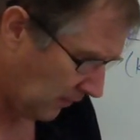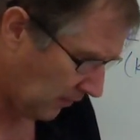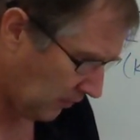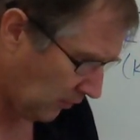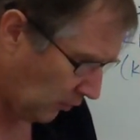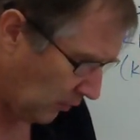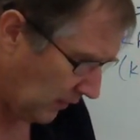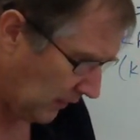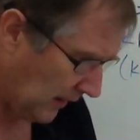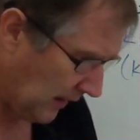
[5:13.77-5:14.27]

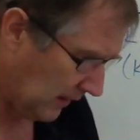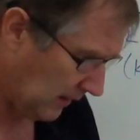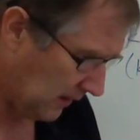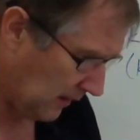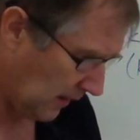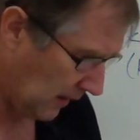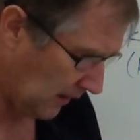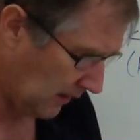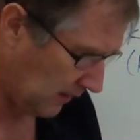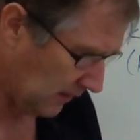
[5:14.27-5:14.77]
38, uh,
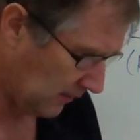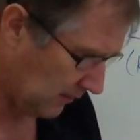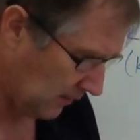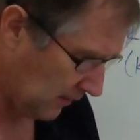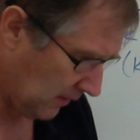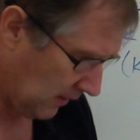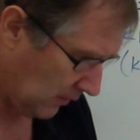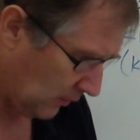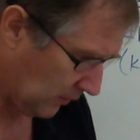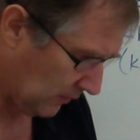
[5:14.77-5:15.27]

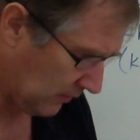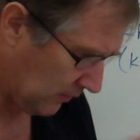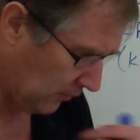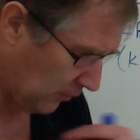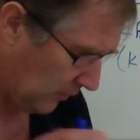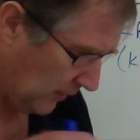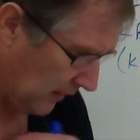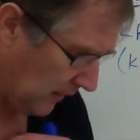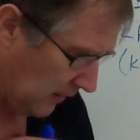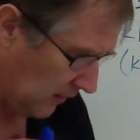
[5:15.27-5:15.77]
uh, question
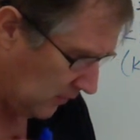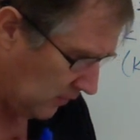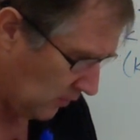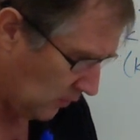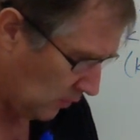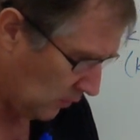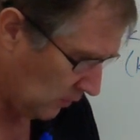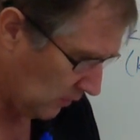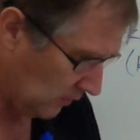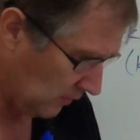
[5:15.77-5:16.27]
38,
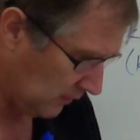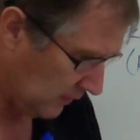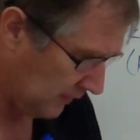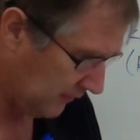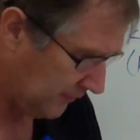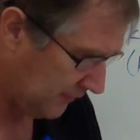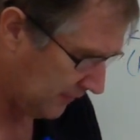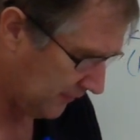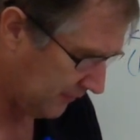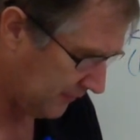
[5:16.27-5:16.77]
you
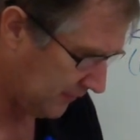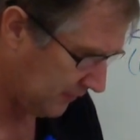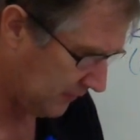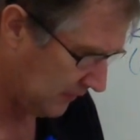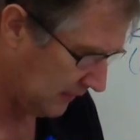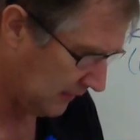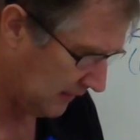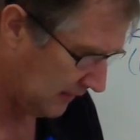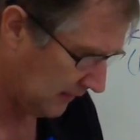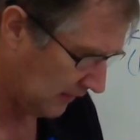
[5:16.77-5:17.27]
lift a
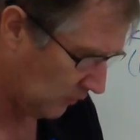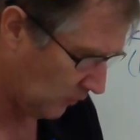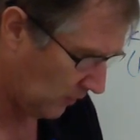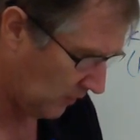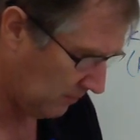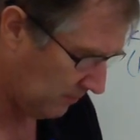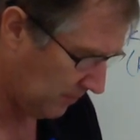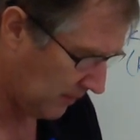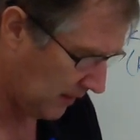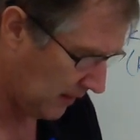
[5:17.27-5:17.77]
15
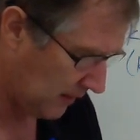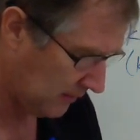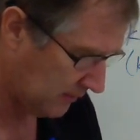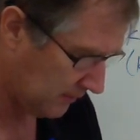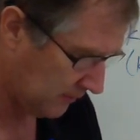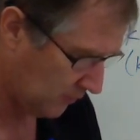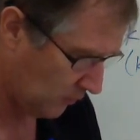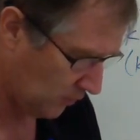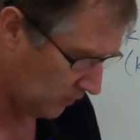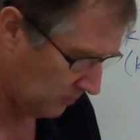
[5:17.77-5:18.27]
kilogram box
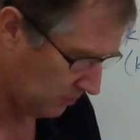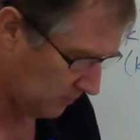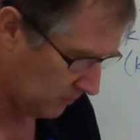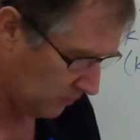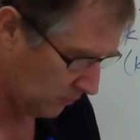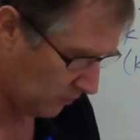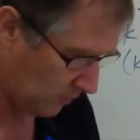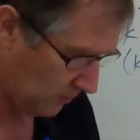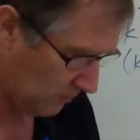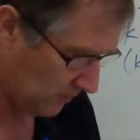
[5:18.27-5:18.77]
of Christmas
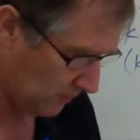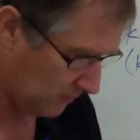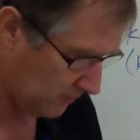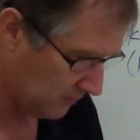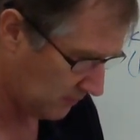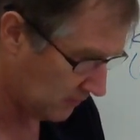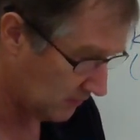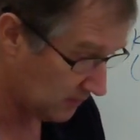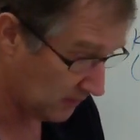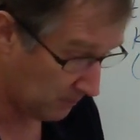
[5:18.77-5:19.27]
ornaments,
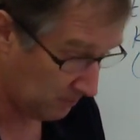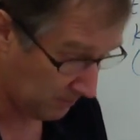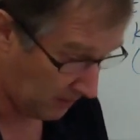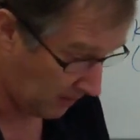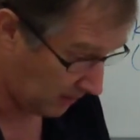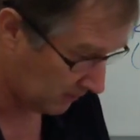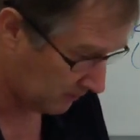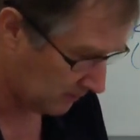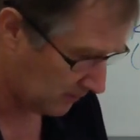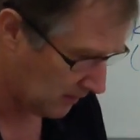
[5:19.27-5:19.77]
same
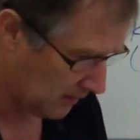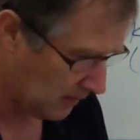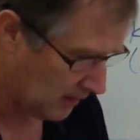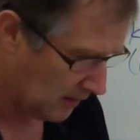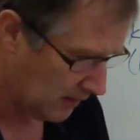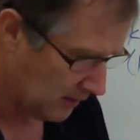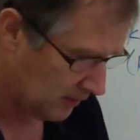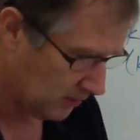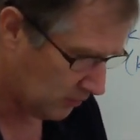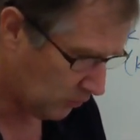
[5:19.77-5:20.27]
box,
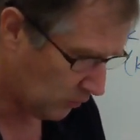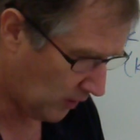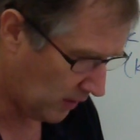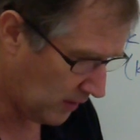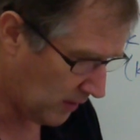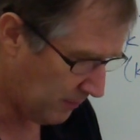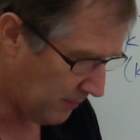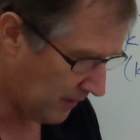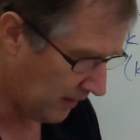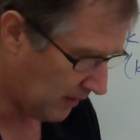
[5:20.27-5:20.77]
straight
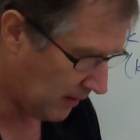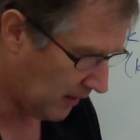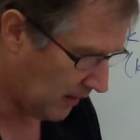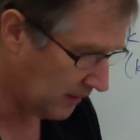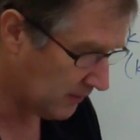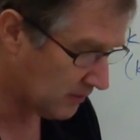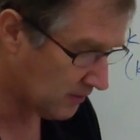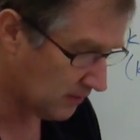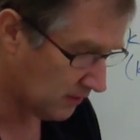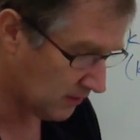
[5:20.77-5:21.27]
up at a
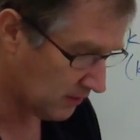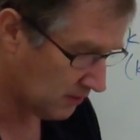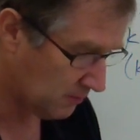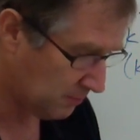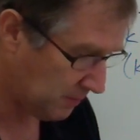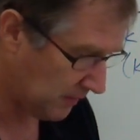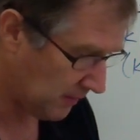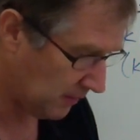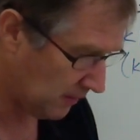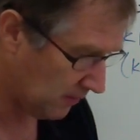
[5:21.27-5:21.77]
constant
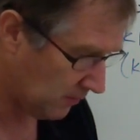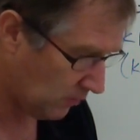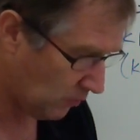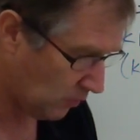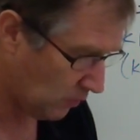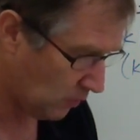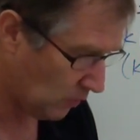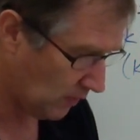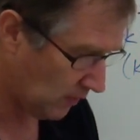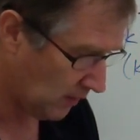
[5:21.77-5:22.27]
speed
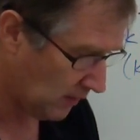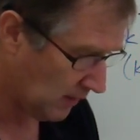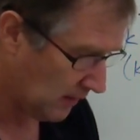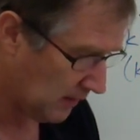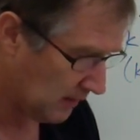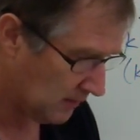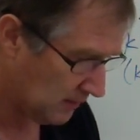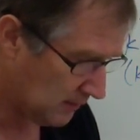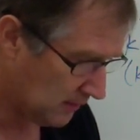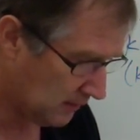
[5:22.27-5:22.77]
through a
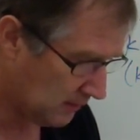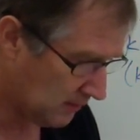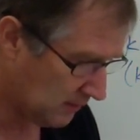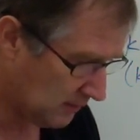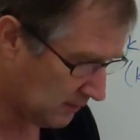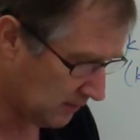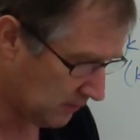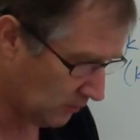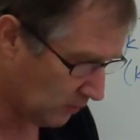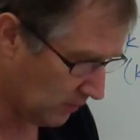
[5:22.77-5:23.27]

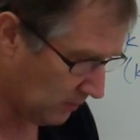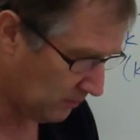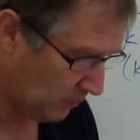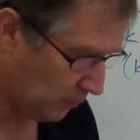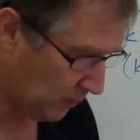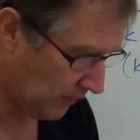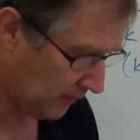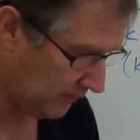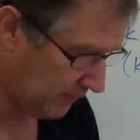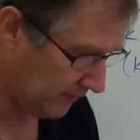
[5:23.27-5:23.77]
distance of
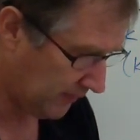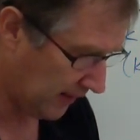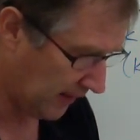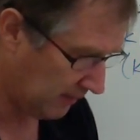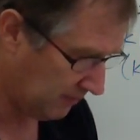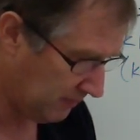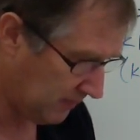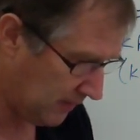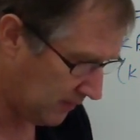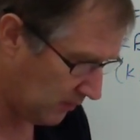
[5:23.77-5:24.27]

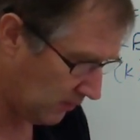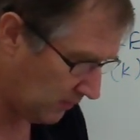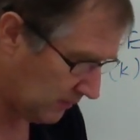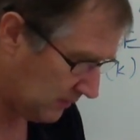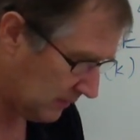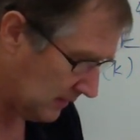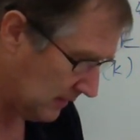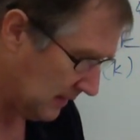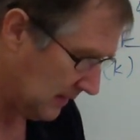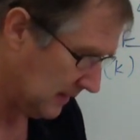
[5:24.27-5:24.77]
1.5
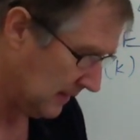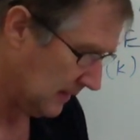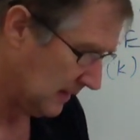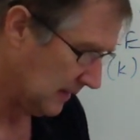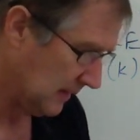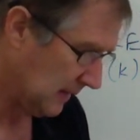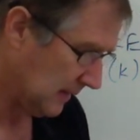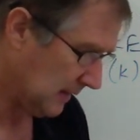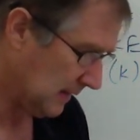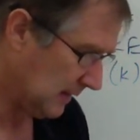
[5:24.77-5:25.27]
meters
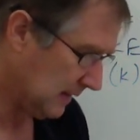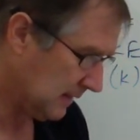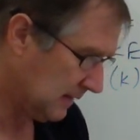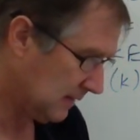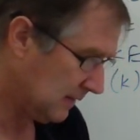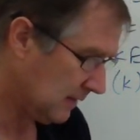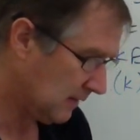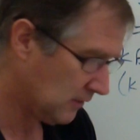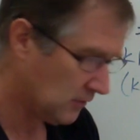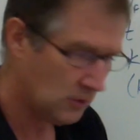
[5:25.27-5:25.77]

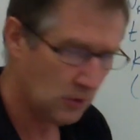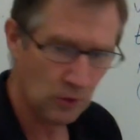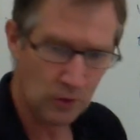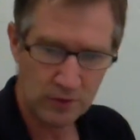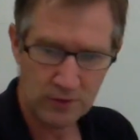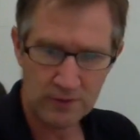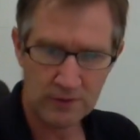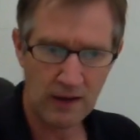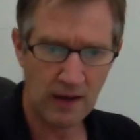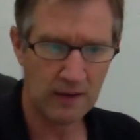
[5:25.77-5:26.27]
in two
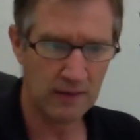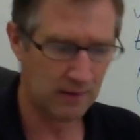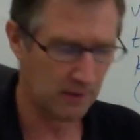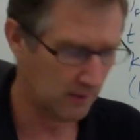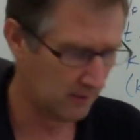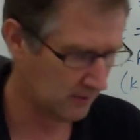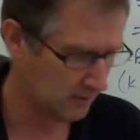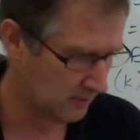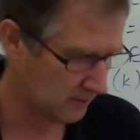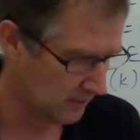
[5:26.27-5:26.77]

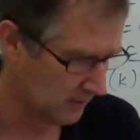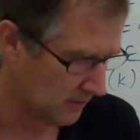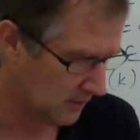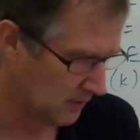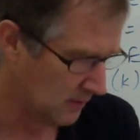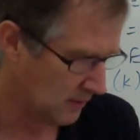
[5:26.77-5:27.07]
seconds.